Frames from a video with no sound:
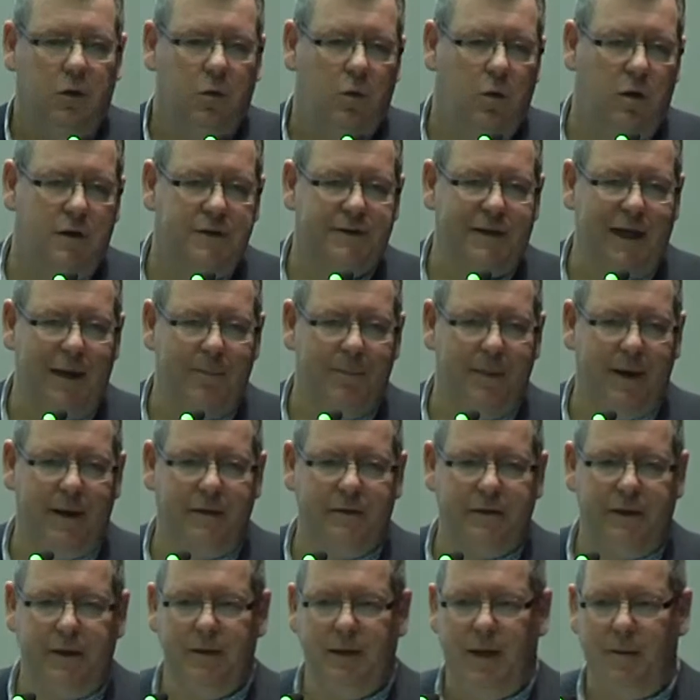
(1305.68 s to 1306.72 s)
What has that
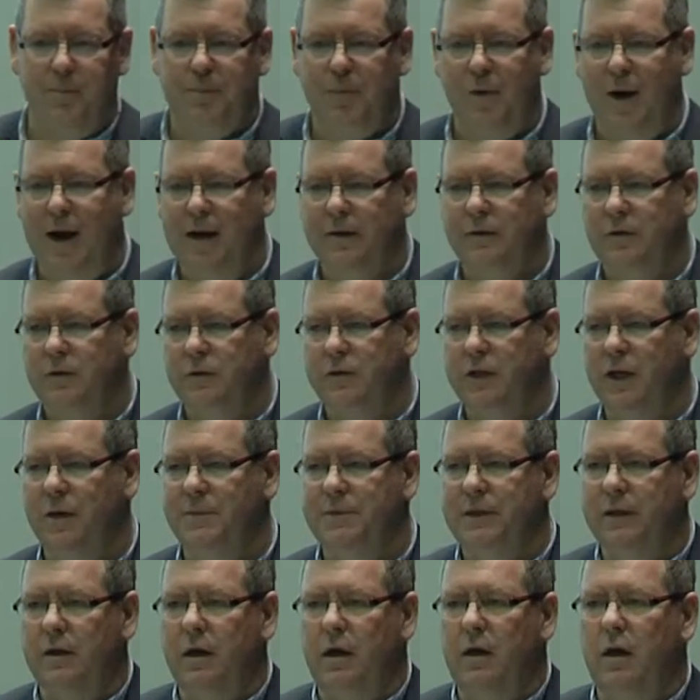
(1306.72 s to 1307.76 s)
meant in practical terms?
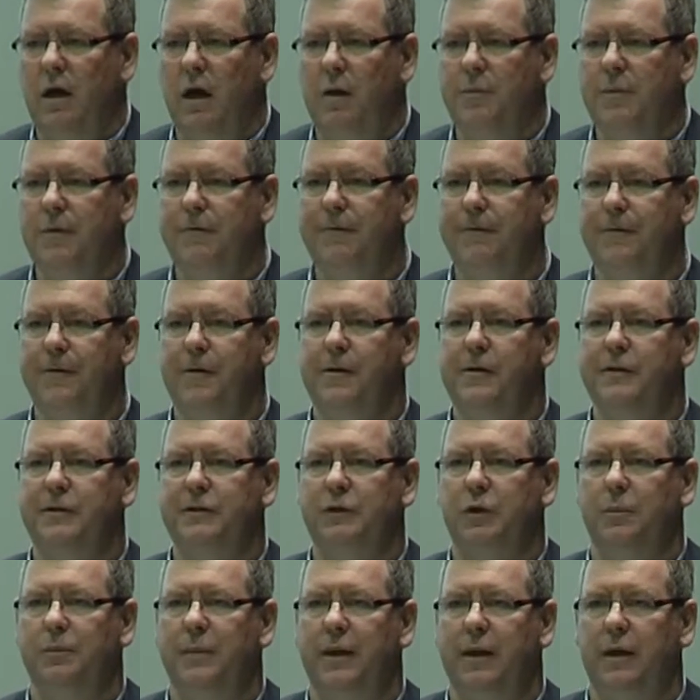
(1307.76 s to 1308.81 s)
And I'm the first
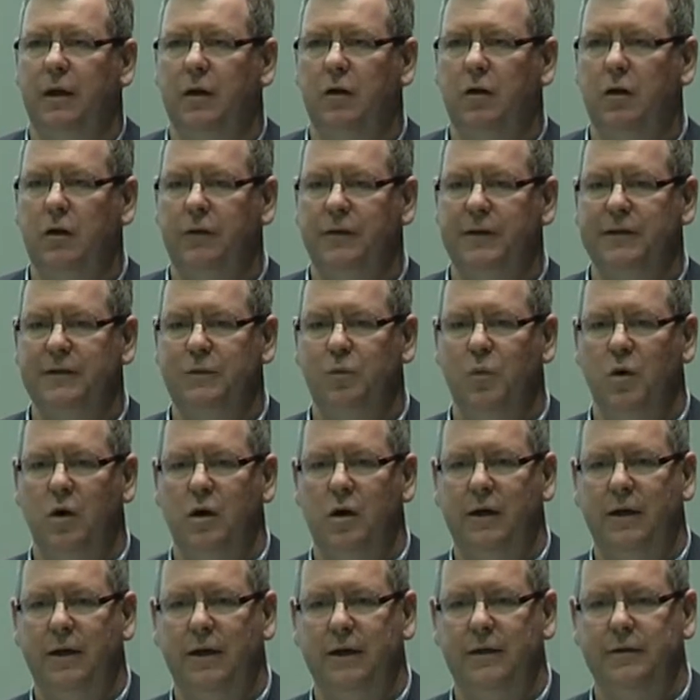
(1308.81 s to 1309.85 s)
to admit a lot of this
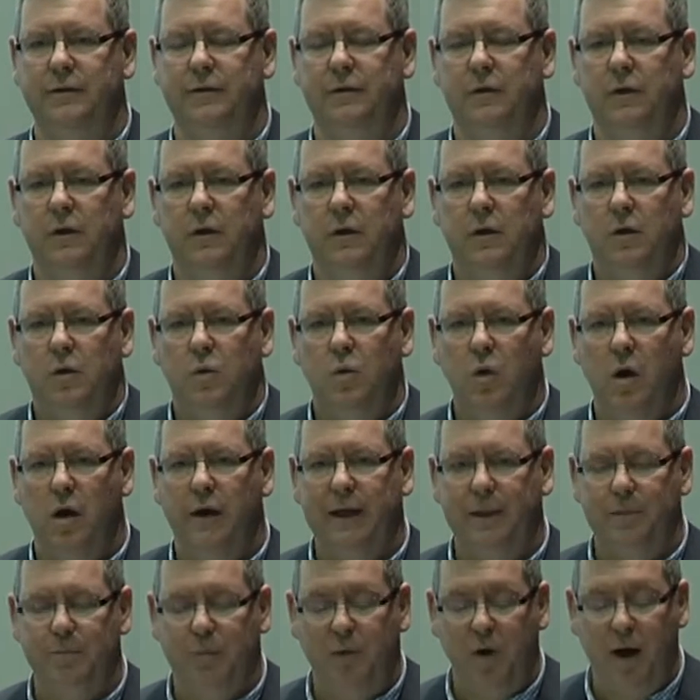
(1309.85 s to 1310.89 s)
work is
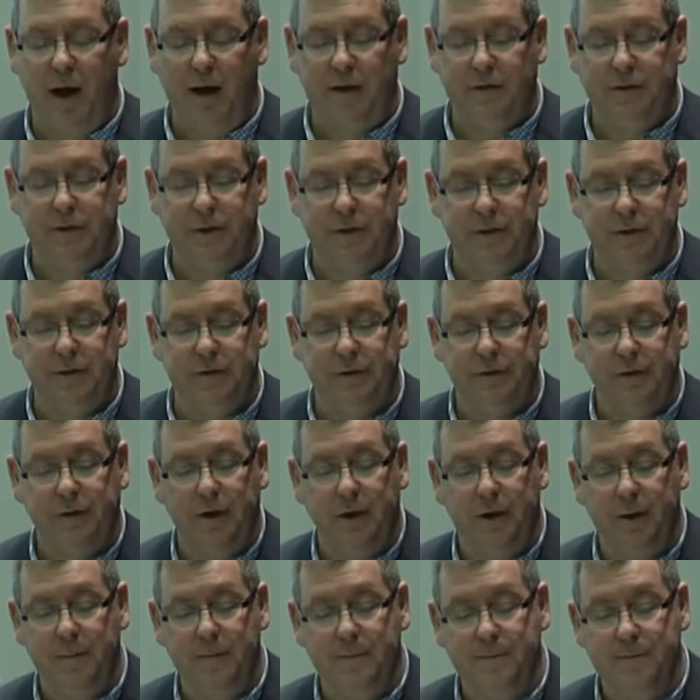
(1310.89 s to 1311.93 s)
work in practice
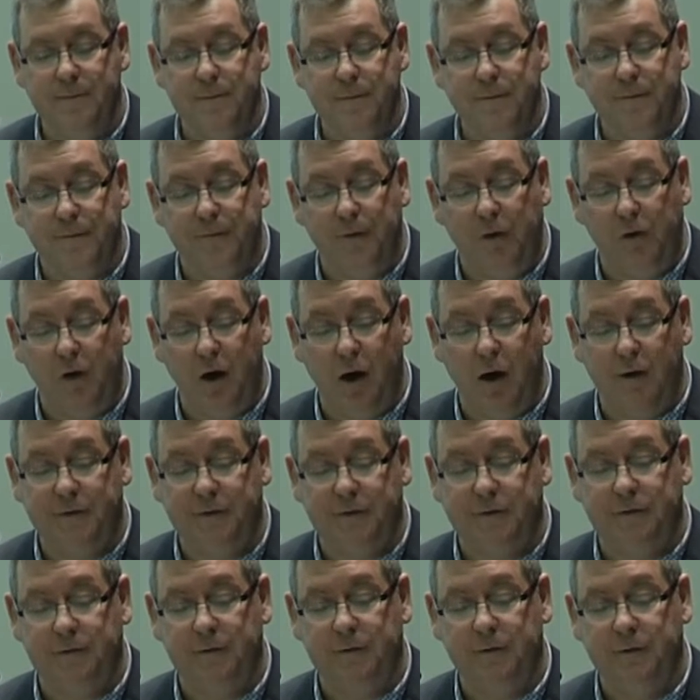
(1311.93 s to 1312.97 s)
for
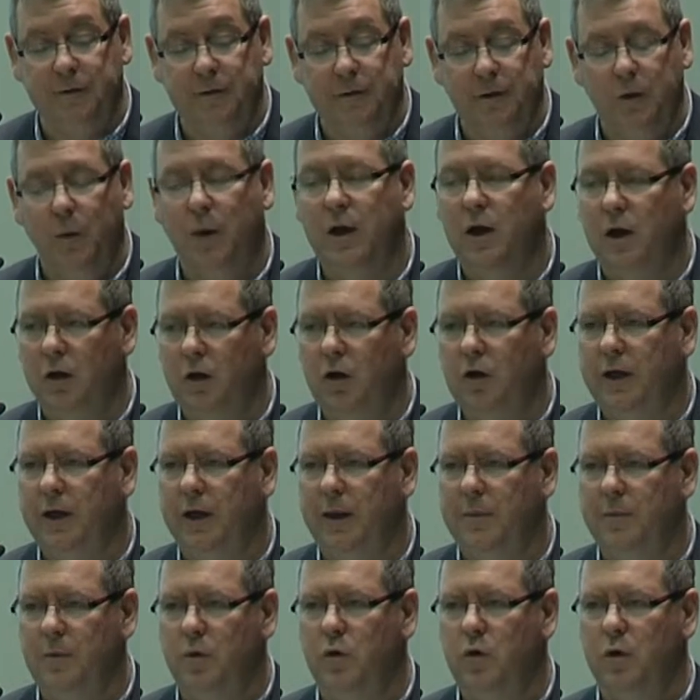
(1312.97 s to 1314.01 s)
us. We are
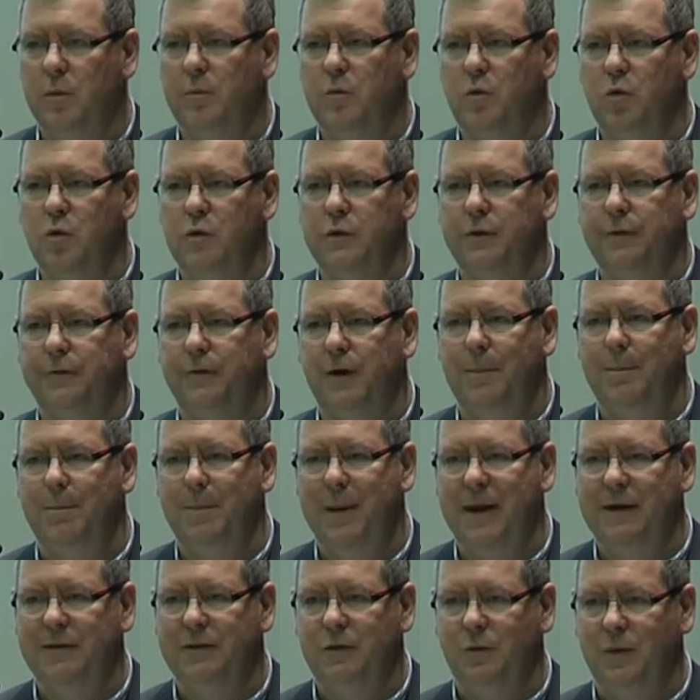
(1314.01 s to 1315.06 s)
looking more and more to find
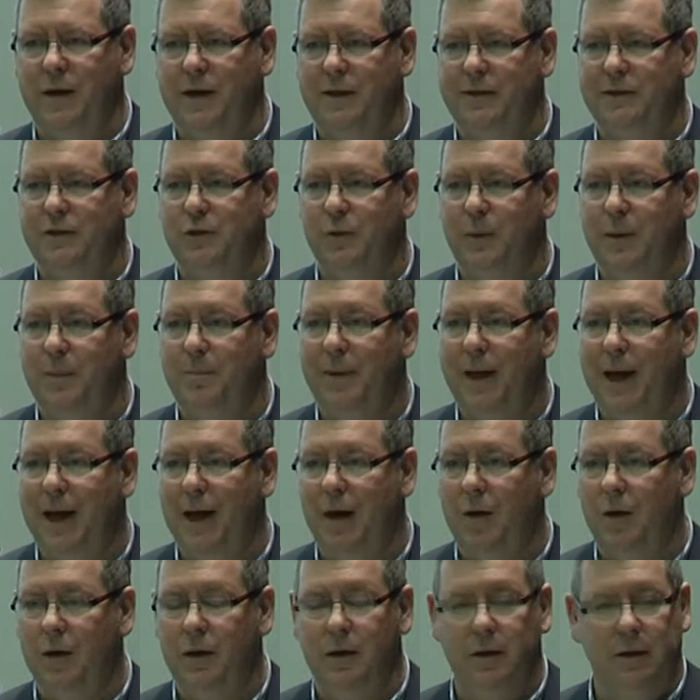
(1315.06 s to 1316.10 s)
better ways to
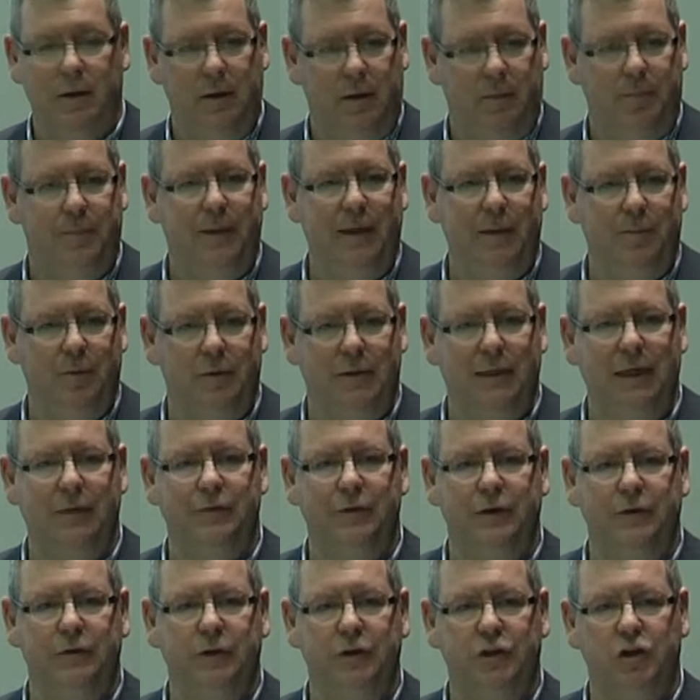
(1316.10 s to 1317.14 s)
empower people,
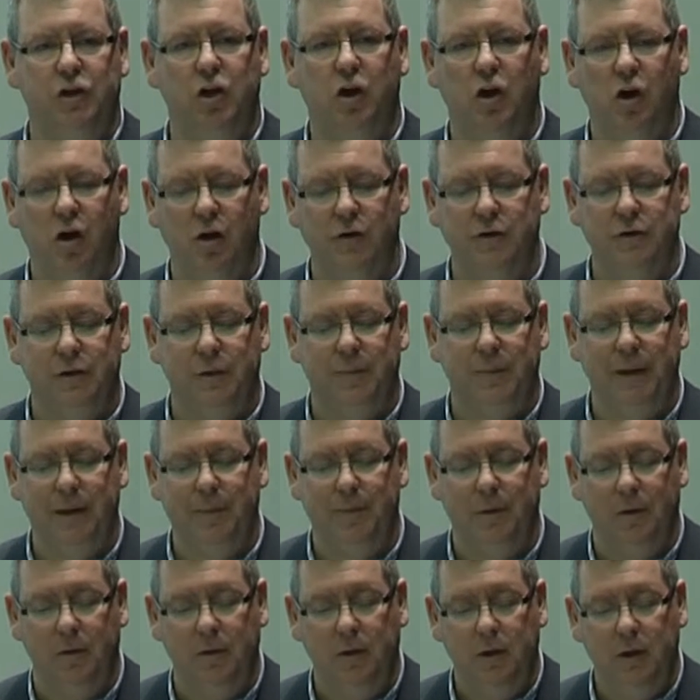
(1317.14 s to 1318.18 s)
giving the chance to
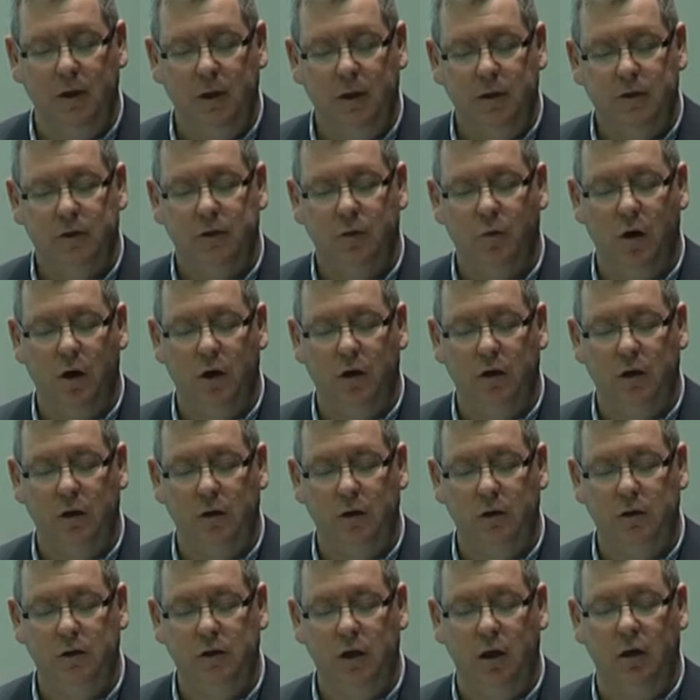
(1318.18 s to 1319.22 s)
people to work
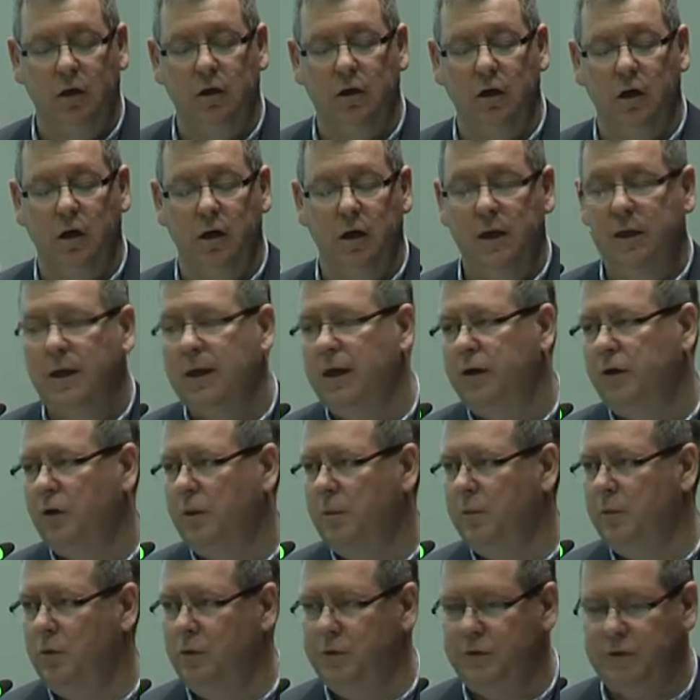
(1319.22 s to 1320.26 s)
younger and
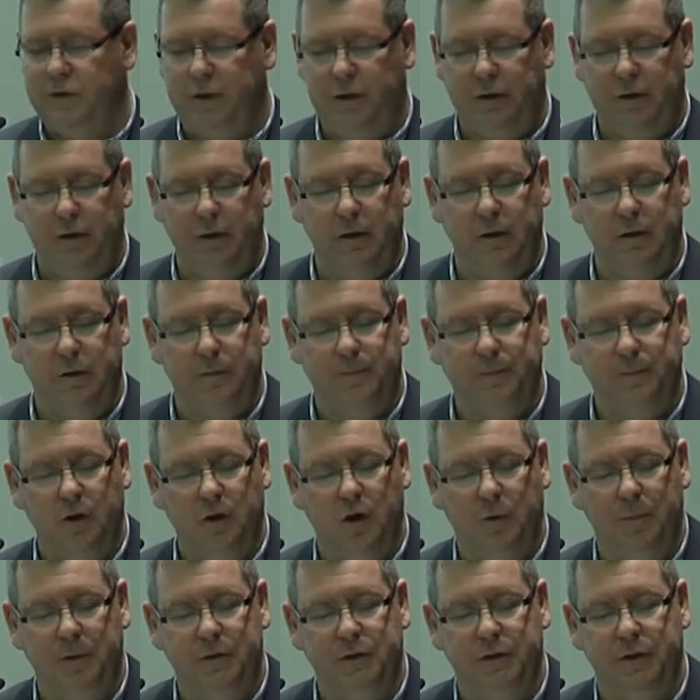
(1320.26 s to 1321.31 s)
on more senior
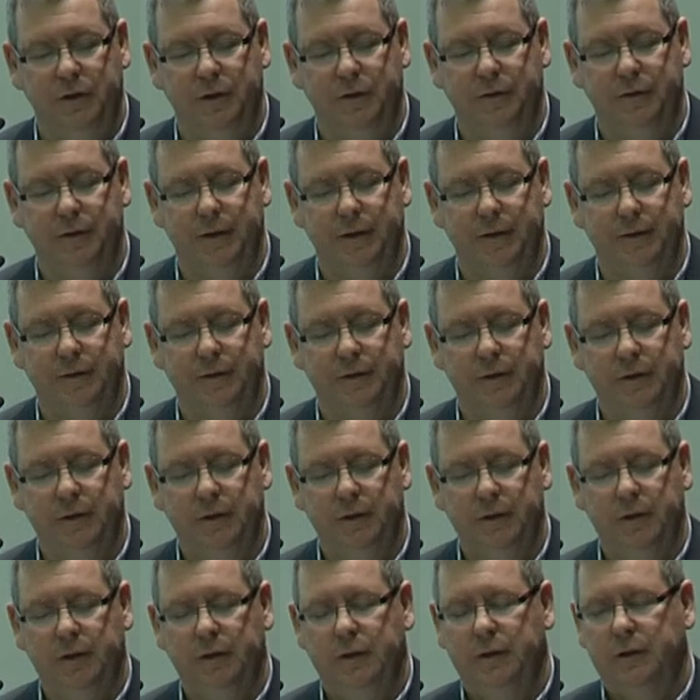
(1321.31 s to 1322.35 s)
opportunities.
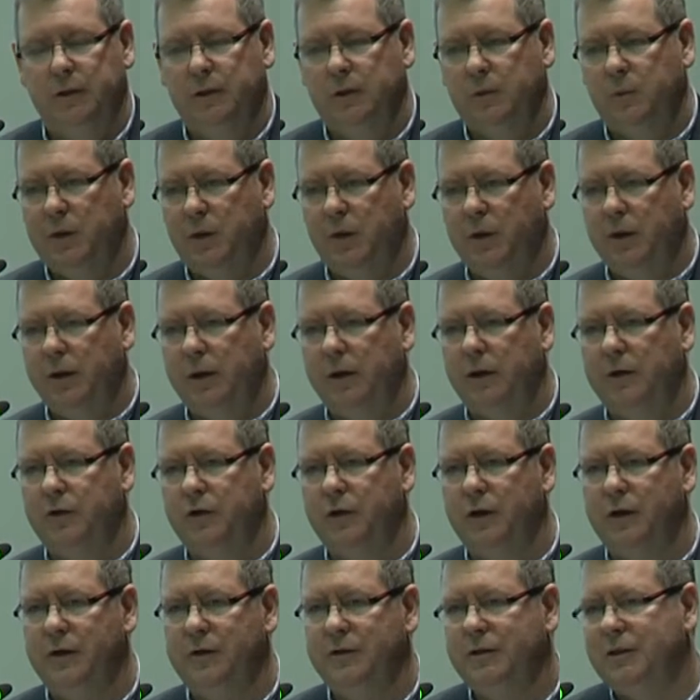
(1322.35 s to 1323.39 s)
We're looking at
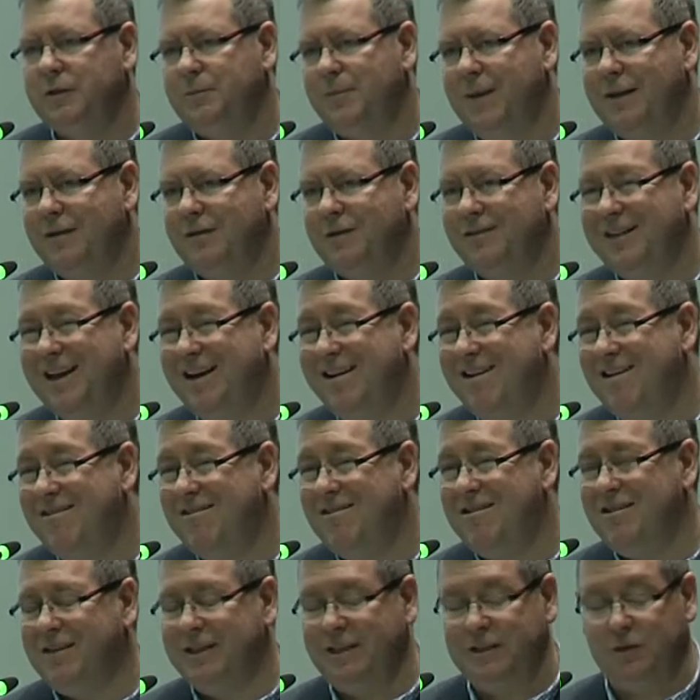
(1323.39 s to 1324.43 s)
trying to dismantle
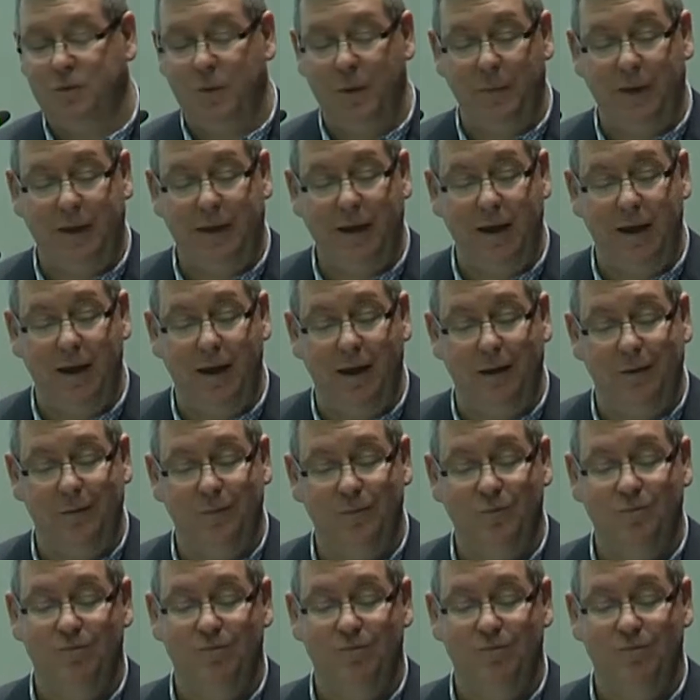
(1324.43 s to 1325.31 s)
hierarchies when we can.